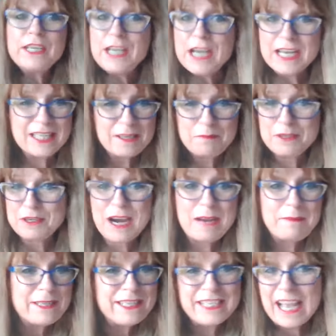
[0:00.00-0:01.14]
why you got to
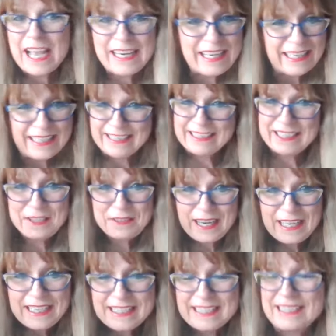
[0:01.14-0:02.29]
subscribe to Jeni,
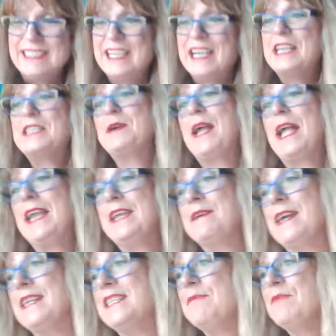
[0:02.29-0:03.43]
right? So,
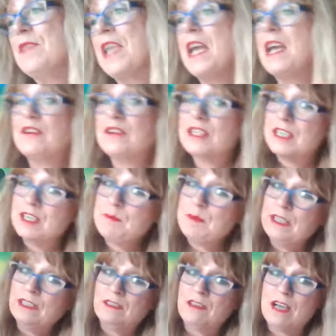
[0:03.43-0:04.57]
anyways, there's going to
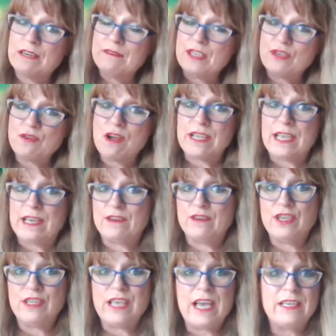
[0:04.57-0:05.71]
be a lot of strong
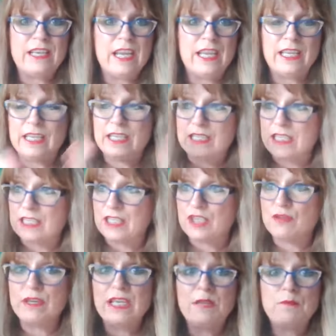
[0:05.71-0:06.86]
energy that day. It's
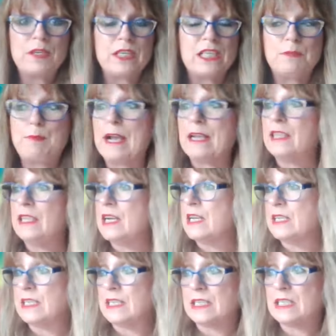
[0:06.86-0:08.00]
extreme. Expect the
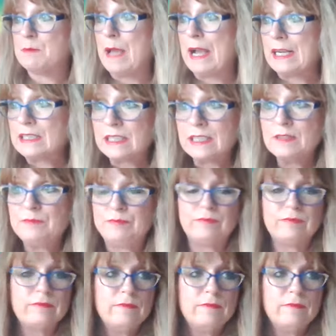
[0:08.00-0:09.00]
unexpected.